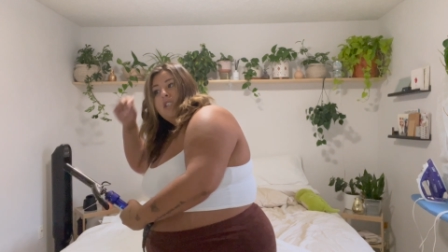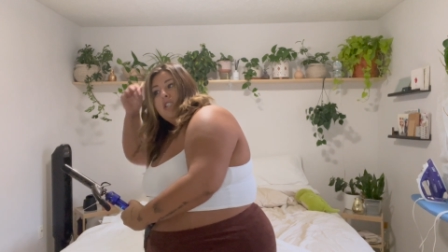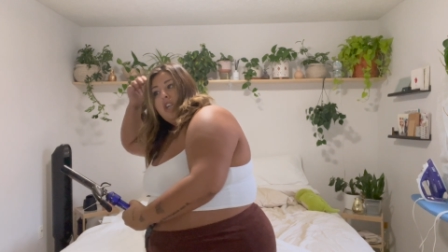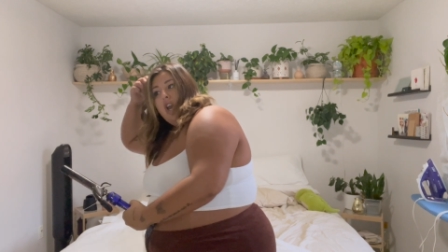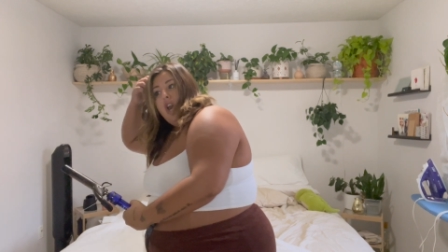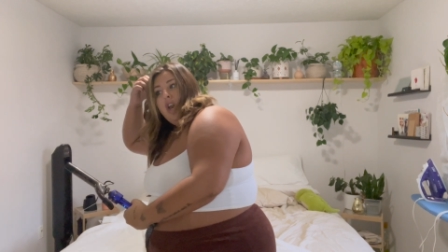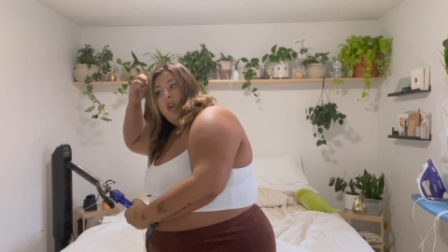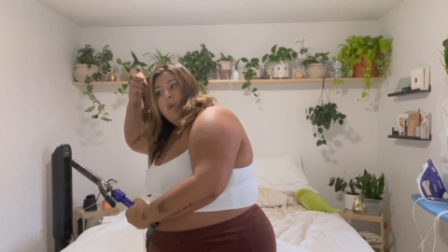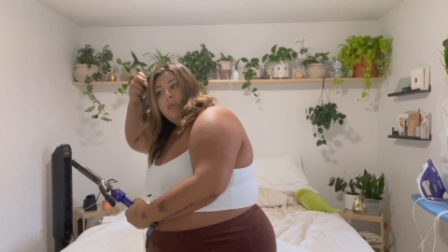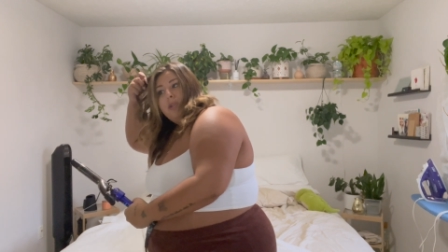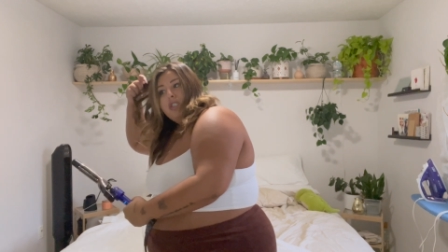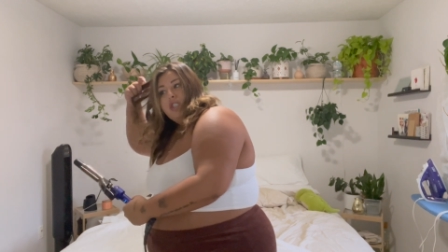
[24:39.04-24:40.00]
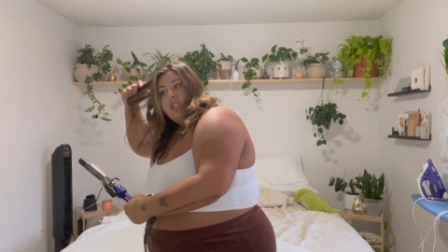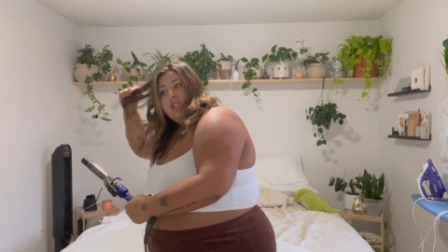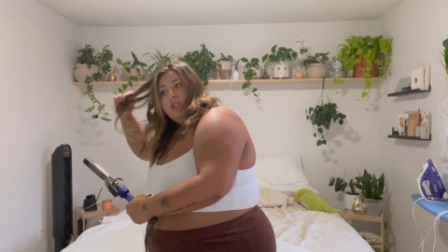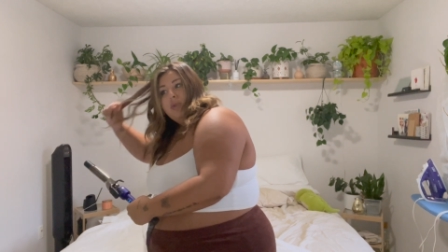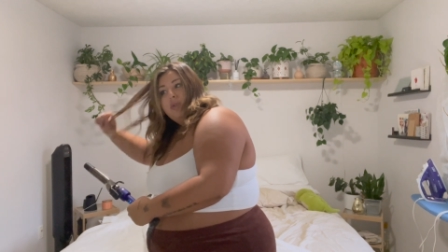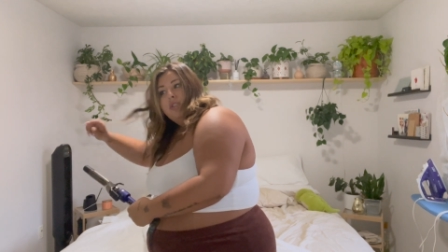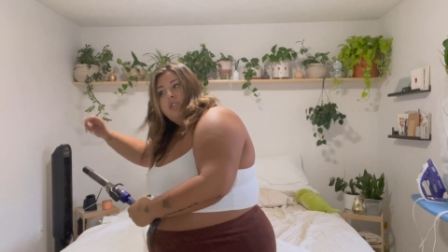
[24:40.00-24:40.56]
got home at
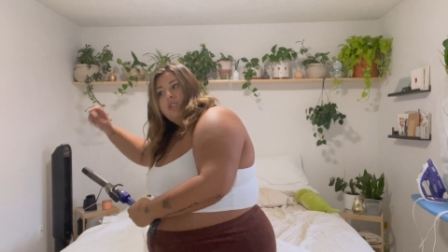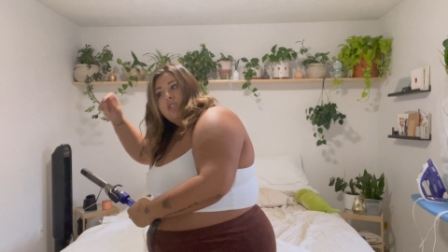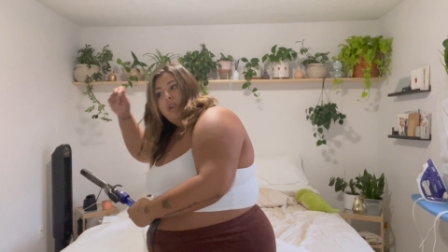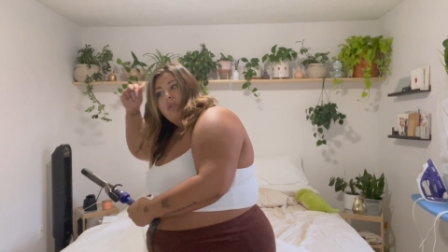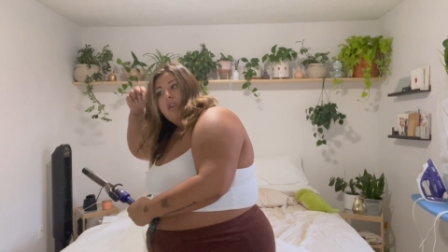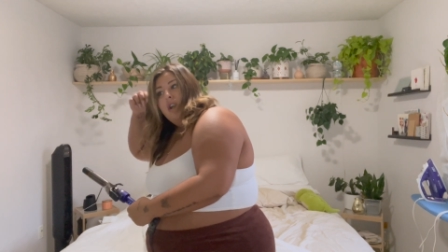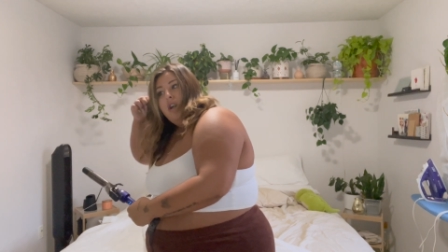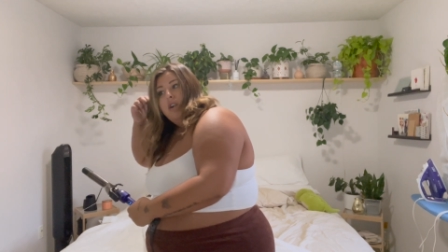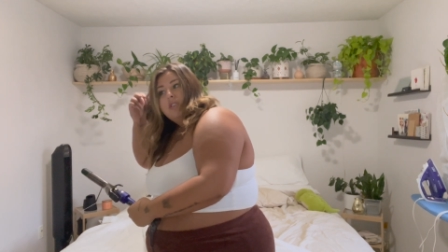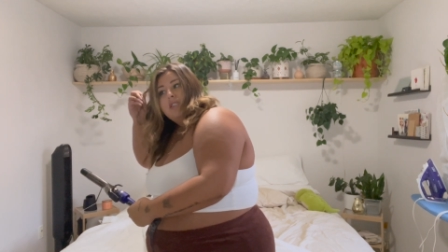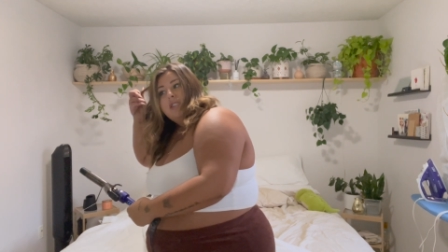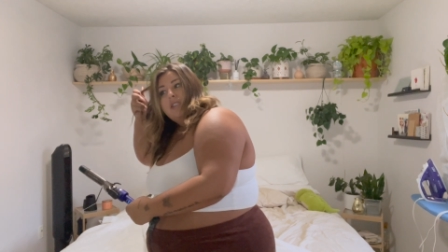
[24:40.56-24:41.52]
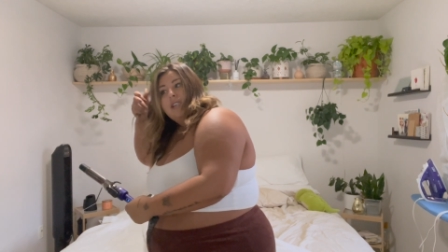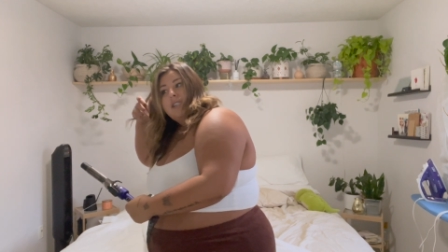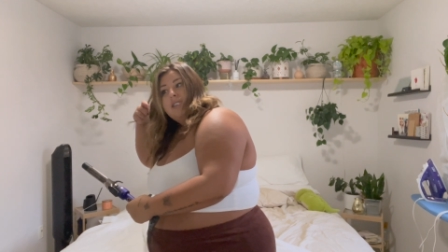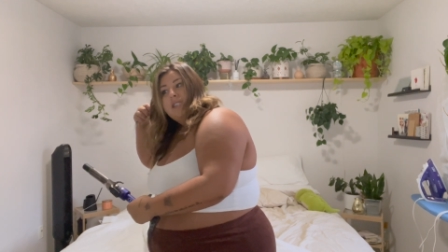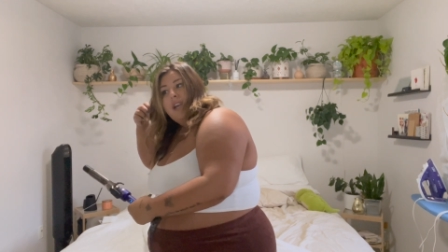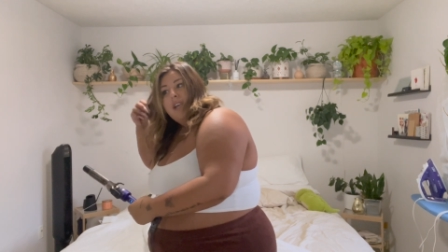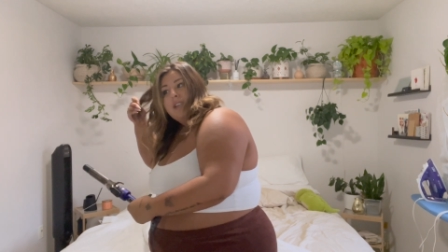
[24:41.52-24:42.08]
two, don't call till like
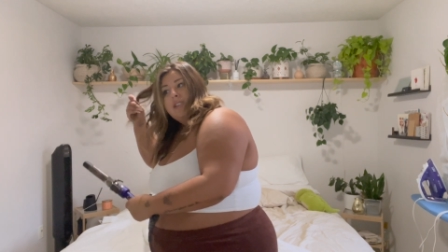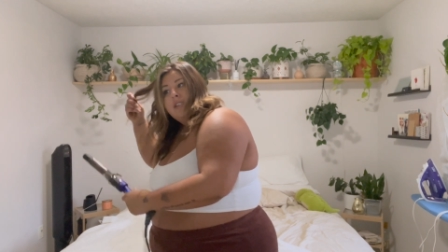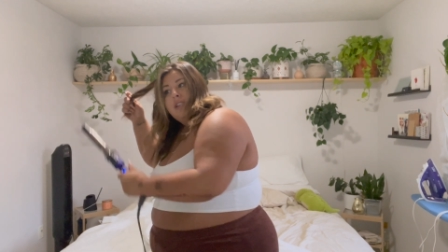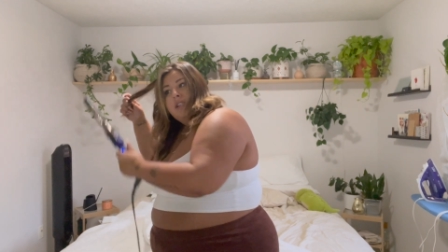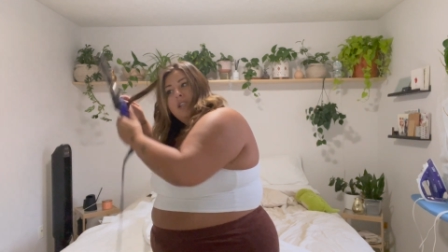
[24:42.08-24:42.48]
ten,